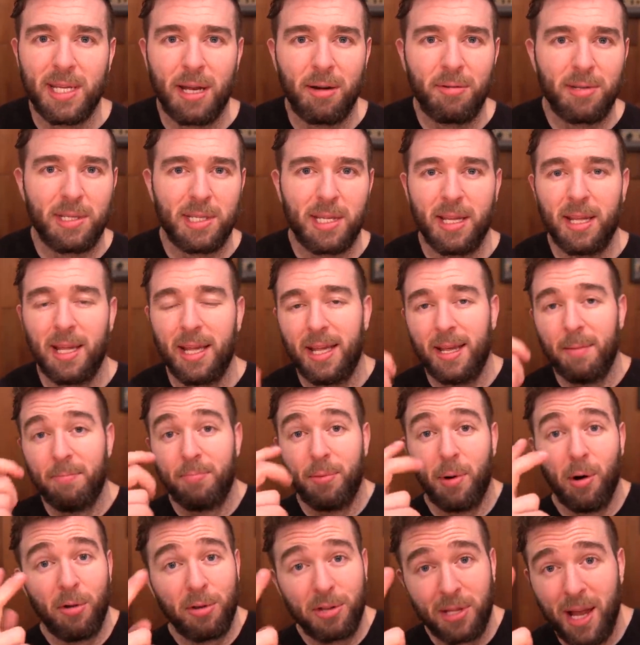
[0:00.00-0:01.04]
I was,
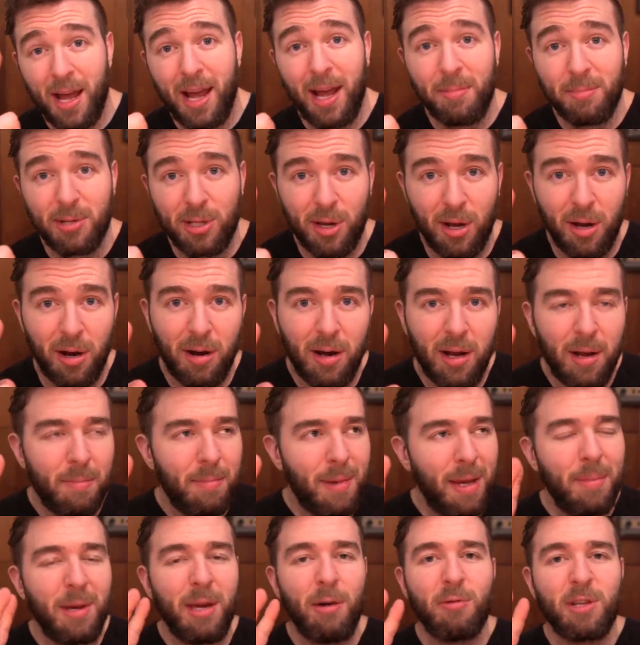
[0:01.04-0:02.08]
both times though,
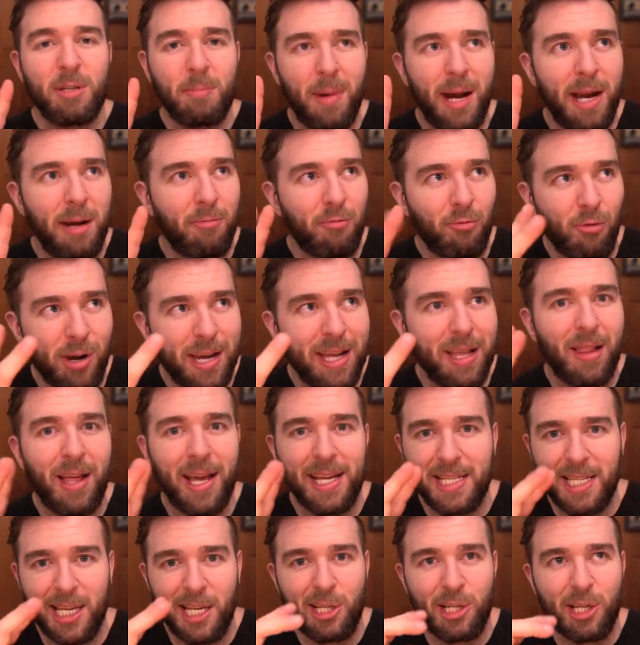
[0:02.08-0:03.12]
maybe it was my
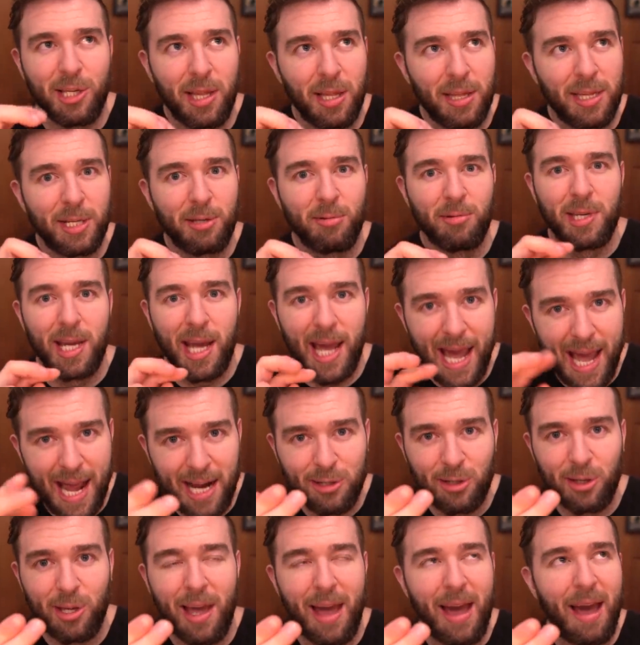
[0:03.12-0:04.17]
realization that this was
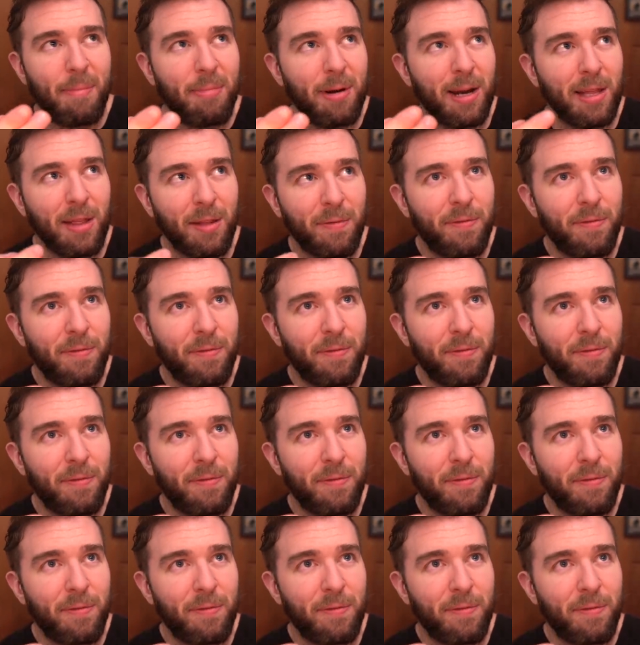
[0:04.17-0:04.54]
actually happening.